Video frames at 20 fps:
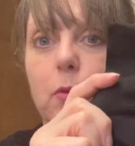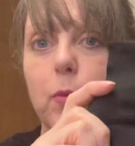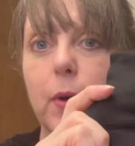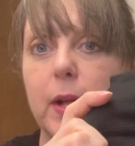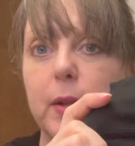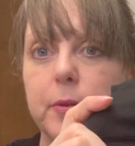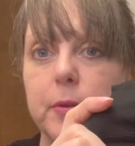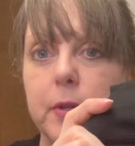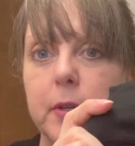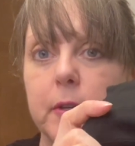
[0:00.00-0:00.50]

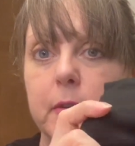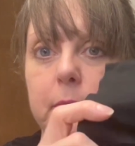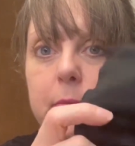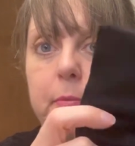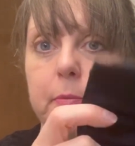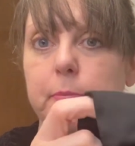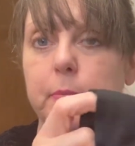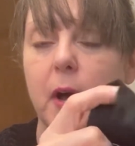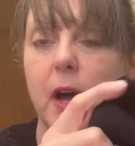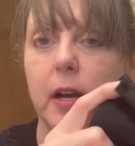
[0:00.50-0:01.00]
welt
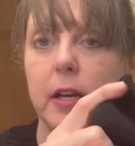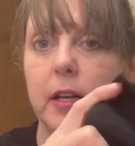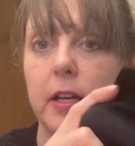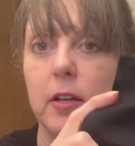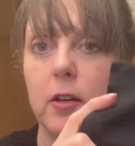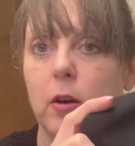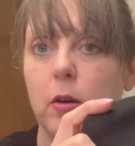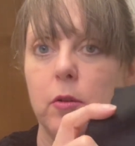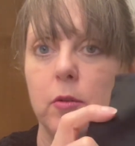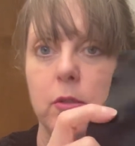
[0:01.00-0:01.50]
pocket
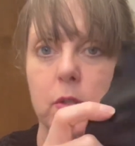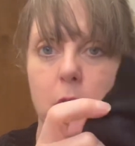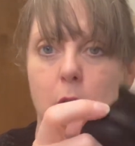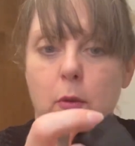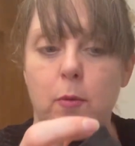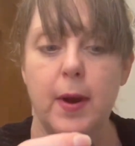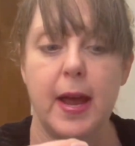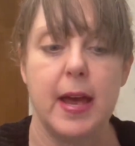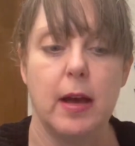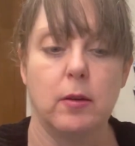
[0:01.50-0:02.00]
goes
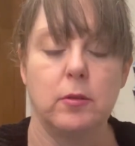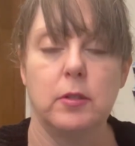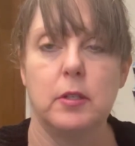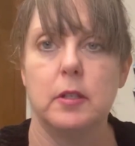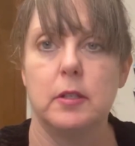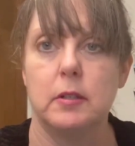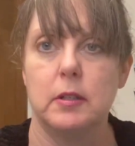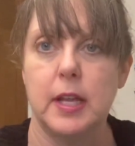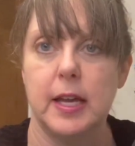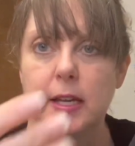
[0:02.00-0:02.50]
around
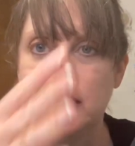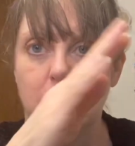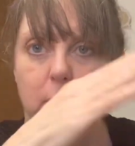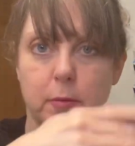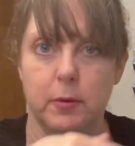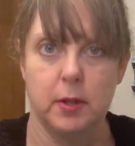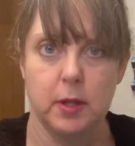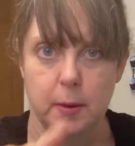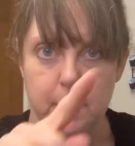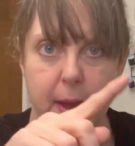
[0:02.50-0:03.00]
like
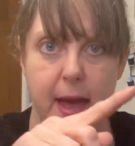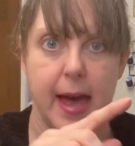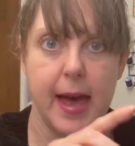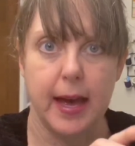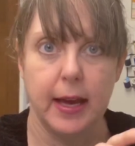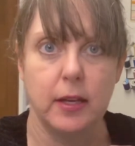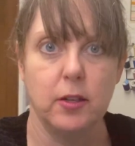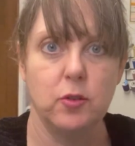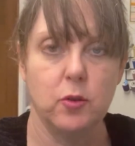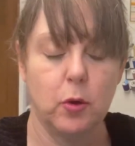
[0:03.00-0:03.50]
the
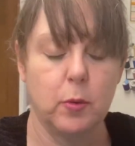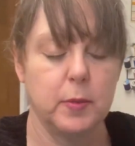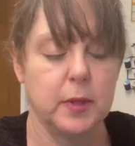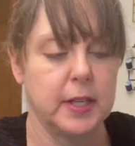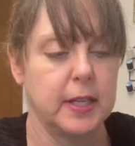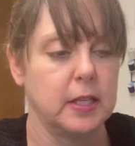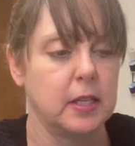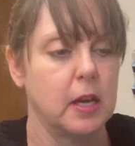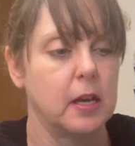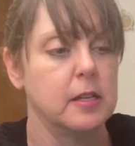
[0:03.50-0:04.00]
bag normally
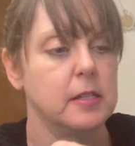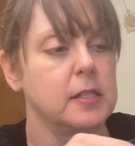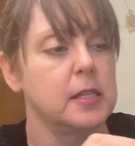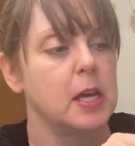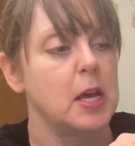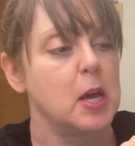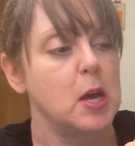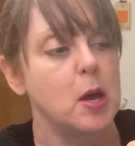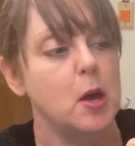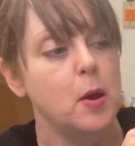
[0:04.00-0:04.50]
does,
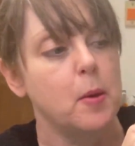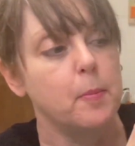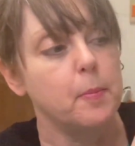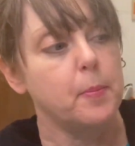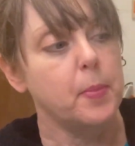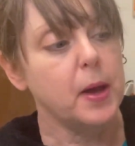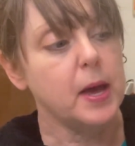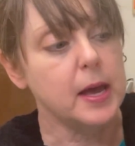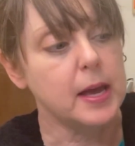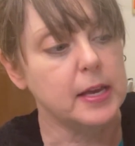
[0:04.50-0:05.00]

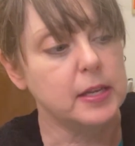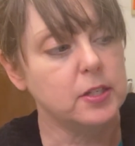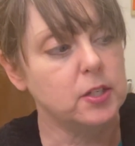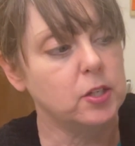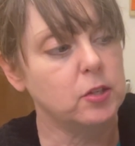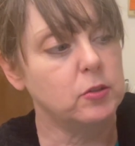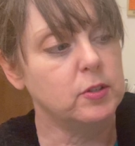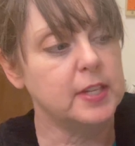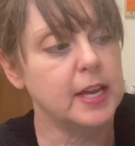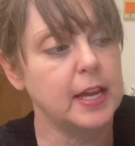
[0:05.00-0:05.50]
but
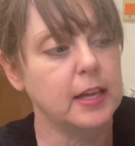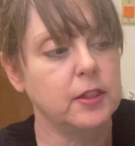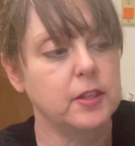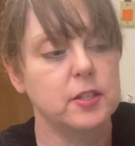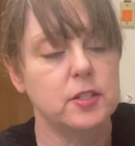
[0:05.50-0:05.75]
you take the